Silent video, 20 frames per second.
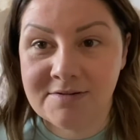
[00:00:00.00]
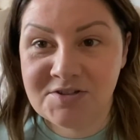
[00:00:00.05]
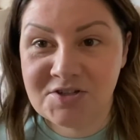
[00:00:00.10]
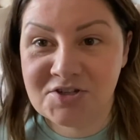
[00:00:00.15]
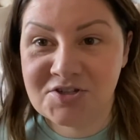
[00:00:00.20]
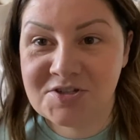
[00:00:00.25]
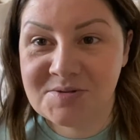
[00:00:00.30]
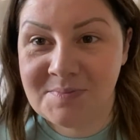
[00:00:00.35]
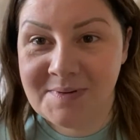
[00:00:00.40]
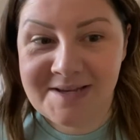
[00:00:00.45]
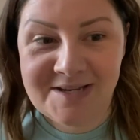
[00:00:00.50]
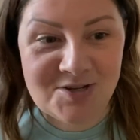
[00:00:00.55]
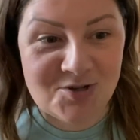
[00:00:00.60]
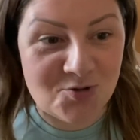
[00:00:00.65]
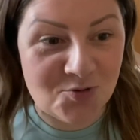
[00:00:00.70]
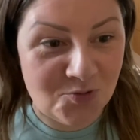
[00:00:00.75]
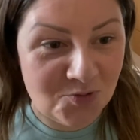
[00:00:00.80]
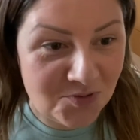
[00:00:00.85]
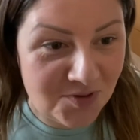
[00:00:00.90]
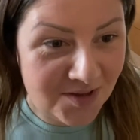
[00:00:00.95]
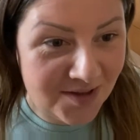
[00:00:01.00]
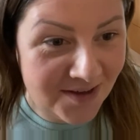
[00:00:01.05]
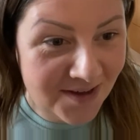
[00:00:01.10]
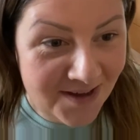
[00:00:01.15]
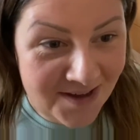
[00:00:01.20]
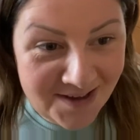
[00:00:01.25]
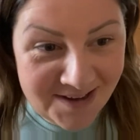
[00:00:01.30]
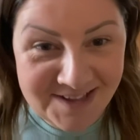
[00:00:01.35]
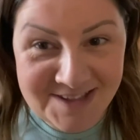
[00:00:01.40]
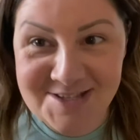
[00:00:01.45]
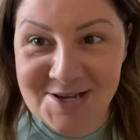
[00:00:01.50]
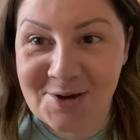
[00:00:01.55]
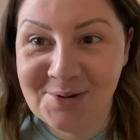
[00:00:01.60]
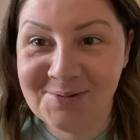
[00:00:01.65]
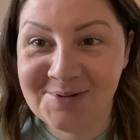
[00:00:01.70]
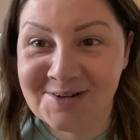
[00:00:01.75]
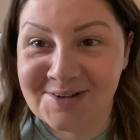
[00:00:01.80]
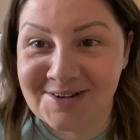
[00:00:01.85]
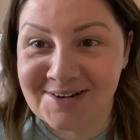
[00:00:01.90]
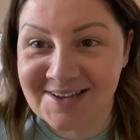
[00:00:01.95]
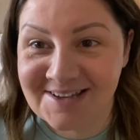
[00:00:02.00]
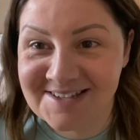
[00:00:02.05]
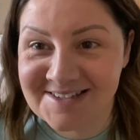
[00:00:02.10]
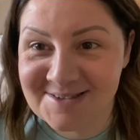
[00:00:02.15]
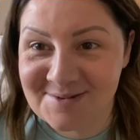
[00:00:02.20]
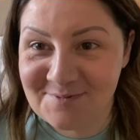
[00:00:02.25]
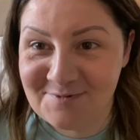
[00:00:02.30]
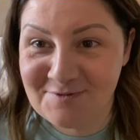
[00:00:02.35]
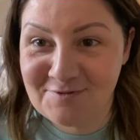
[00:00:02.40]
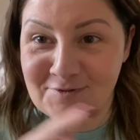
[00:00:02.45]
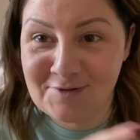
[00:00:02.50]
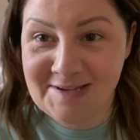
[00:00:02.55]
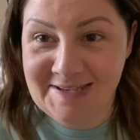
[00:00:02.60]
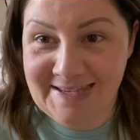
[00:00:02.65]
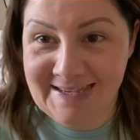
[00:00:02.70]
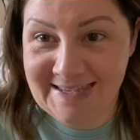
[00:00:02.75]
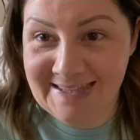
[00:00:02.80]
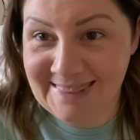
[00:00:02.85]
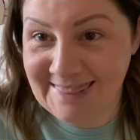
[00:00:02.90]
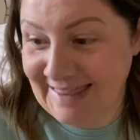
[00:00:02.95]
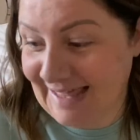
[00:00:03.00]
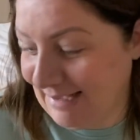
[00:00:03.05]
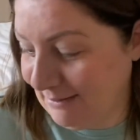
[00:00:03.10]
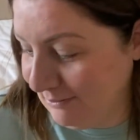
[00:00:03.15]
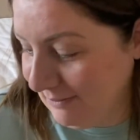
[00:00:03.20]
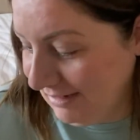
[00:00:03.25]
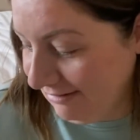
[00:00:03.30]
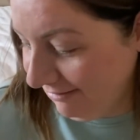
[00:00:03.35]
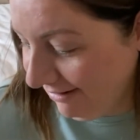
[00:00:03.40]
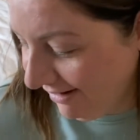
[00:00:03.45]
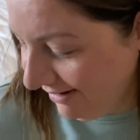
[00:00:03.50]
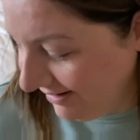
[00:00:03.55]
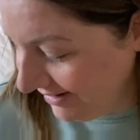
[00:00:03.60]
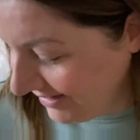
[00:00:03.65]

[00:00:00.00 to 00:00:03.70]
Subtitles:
just to make sure that I don't look like some freak in that mirror.